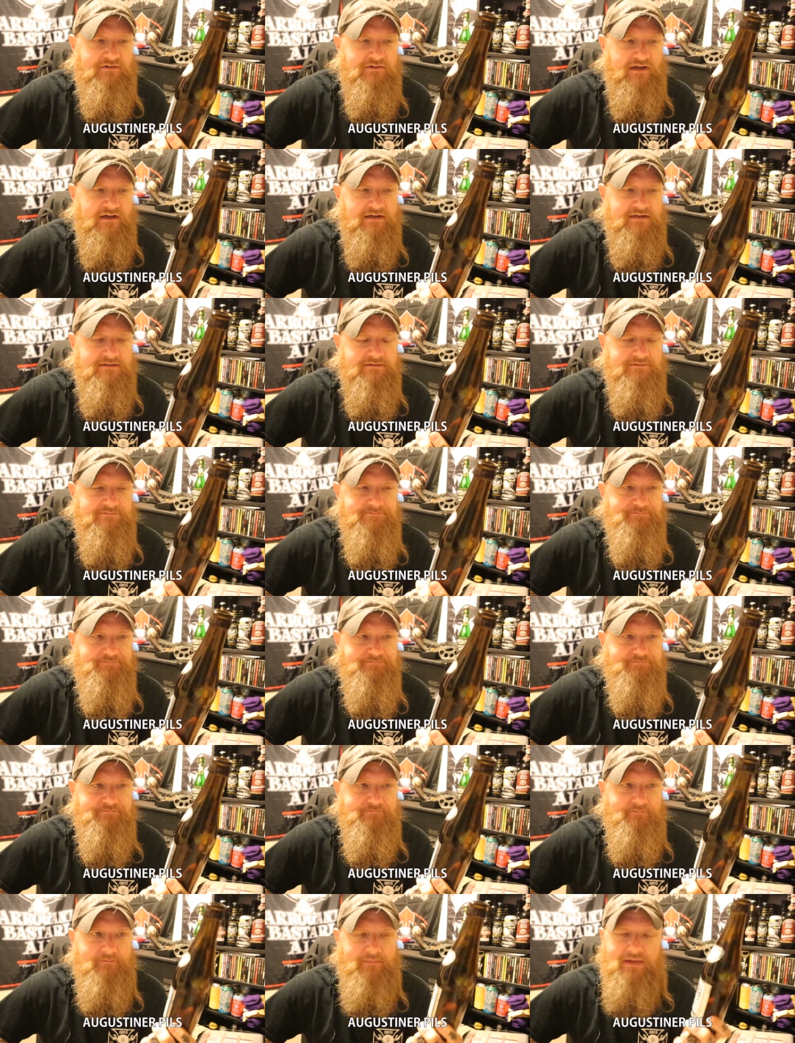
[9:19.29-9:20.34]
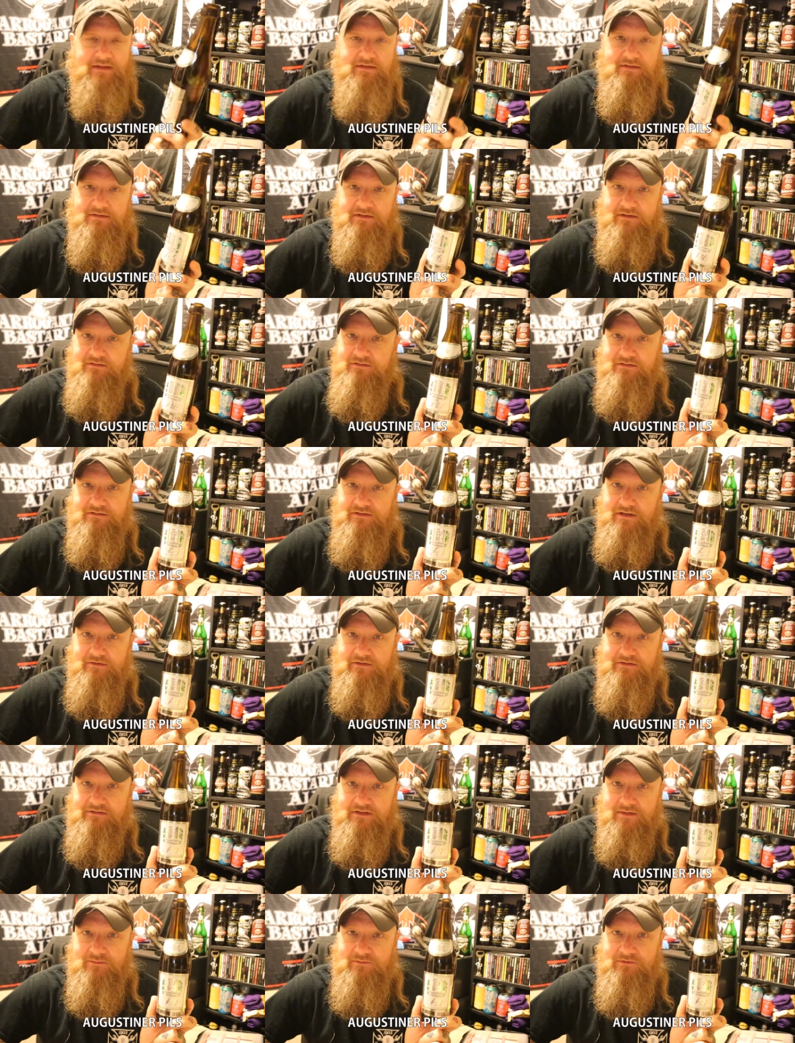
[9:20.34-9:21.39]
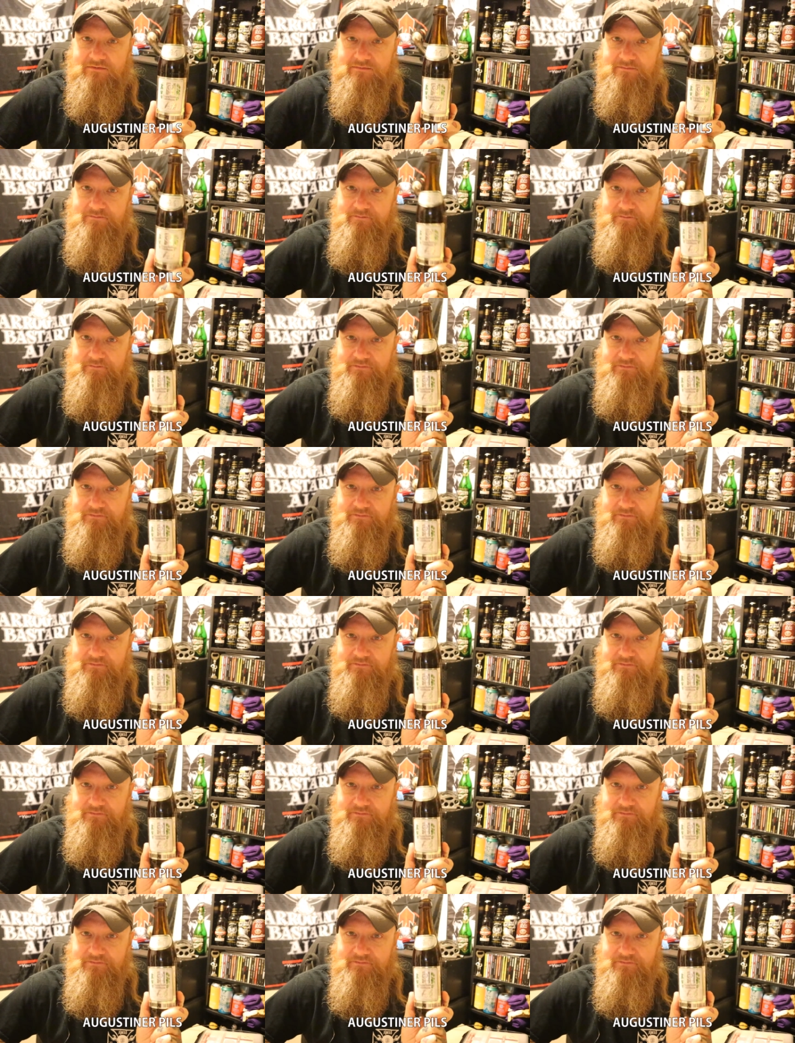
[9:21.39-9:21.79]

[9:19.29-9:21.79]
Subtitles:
say, this is no exception.